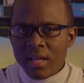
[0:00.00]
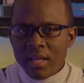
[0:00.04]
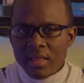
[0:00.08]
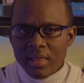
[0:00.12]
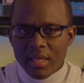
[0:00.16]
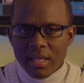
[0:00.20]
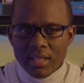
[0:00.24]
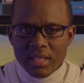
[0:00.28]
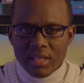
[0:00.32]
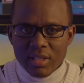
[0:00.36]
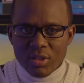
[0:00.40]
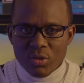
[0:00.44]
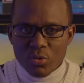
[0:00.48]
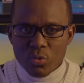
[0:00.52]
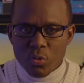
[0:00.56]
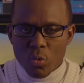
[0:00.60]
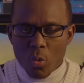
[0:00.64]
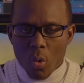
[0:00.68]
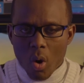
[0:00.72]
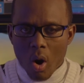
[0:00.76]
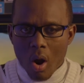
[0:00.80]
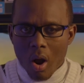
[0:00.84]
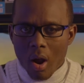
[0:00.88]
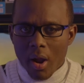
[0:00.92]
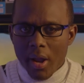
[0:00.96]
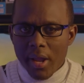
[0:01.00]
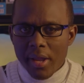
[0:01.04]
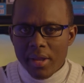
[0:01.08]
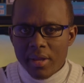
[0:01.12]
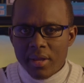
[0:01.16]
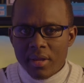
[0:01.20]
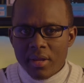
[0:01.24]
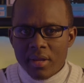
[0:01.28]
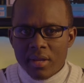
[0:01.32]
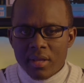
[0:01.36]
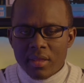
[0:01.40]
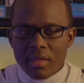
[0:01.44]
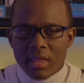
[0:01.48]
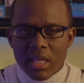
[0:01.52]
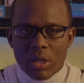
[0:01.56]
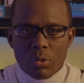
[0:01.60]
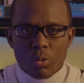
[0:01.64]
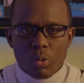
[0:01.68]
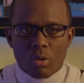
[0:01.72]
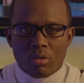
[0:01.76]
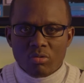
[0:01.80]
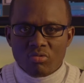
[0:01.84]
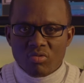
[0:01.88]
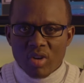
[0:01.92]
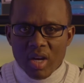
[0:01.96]
That is why they
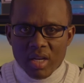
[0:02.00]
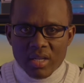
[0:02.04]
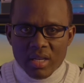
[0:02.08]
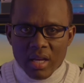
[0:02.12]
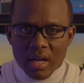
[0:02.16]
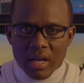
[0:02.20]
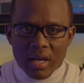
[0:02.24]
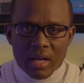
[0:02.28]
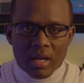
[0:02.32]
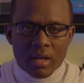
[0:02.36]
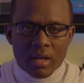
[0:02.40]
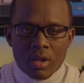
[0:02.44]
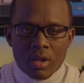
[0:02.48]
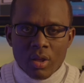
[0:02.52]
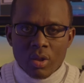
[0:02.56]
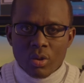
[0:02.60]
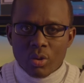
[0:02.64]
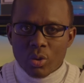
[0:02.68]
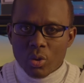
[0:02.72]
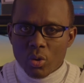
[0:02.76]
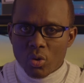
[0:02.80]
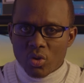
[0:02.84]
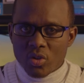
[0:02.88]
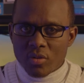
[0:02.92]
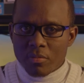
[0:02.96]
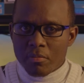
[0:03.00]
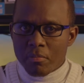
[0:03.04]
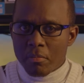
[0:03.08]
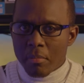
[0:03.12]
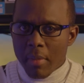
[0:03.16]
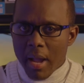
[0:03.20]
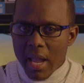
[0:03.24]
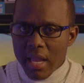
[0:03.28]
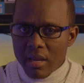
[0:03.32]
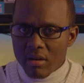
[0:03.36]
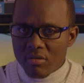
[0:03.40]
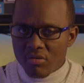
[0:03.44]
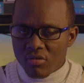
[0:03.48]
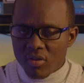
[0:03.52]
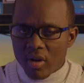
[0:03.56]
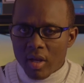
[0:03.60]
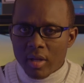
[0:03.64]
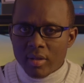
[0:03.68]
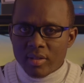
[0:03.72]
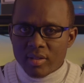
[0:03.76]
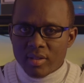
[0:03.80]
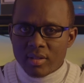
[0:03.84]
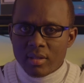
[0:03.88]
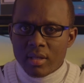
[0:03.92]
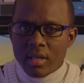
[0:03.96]
will rather those
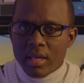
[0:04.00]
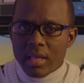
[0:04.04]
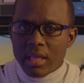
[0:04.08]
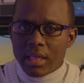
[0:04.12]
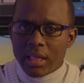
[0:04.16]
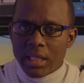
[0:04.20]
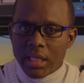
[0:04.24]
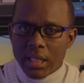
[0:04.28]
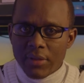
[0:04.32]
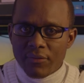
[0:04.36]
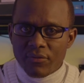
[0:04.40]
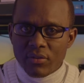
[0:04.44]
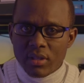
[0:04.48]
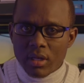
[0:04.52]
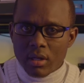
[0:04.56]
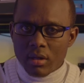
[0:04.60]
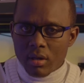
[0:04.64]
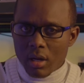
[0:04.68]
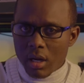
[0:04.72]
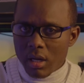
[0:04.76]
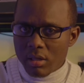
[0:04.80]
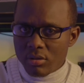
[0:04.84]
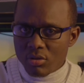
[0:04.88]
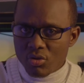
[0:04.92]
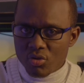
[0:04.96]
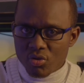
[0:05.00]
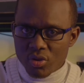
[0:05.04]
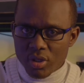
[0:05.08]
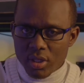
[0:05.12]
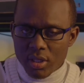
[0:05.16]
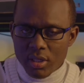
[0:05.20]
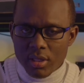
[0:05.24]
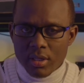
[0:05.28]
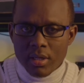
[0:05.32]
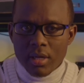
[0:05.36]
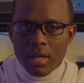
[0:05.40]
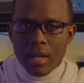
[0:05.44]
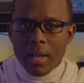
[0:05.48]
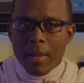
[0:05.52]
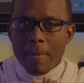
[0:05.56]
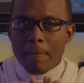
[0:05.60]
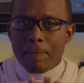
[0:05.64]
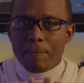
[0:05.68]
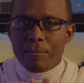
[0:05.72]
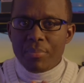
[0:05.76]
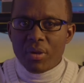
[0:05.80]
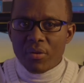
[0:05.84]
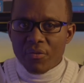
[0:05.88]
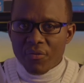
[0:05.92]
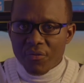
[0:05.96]
migrants leave the country
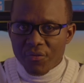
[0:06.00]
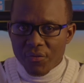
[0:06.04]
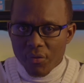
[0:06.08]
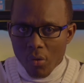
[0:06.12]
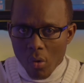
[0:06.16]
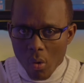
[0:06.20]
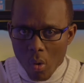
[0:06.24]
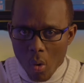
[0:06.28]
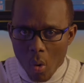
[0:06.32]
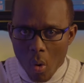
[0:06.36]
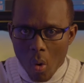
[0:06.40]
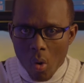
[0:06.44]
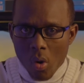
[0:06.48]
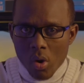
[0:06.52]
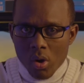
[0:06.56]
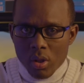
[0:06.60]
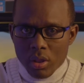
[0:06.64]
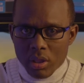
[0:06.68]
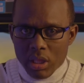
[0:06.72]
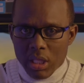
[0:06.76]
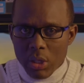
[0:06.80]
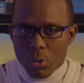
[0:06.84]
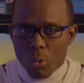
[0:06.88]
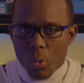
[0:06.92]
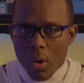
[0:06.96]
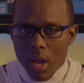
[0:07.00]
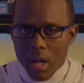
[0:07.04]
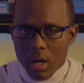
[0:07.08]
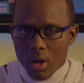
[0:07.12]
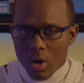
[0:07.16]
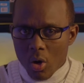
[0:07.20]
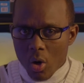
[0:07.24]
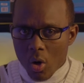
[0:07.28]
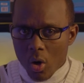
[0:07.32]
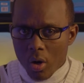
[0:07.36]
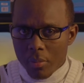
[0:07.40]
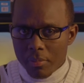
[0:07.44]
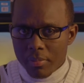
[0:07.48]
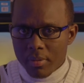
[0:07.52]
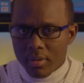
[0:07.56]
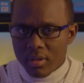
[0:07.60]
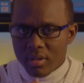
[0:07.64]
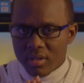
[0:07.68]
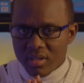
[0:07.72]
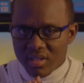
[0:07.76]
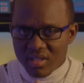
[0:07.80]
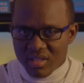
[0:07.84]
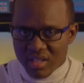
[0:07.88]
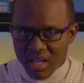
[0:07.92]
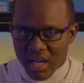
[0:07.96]
before the World Cup
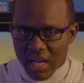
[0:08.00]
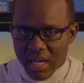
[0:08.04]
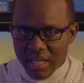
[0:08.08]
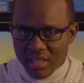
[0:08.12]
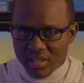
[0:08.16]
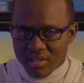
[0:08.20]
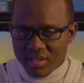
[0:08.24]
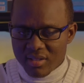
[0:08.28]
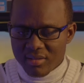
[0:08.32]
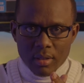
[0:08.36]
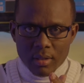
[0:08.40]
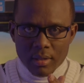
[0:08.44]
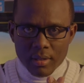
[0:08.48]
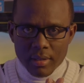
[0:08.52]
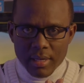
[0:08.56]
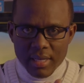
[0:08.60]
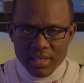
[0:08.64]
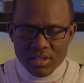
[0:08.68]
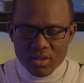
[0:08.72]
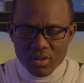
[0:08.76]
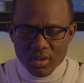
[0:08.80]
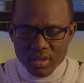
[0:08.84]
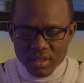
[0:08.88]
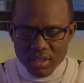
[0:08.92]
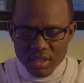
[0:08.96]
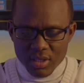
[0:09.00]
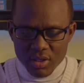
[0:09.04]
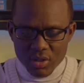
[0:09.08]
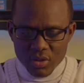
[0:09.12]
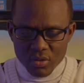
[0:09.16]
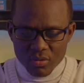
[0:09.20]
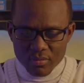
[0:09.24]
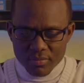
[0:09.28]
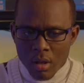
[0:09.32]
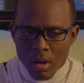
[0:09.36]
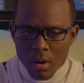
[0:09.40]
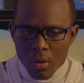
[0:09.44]
starts. Let's continue.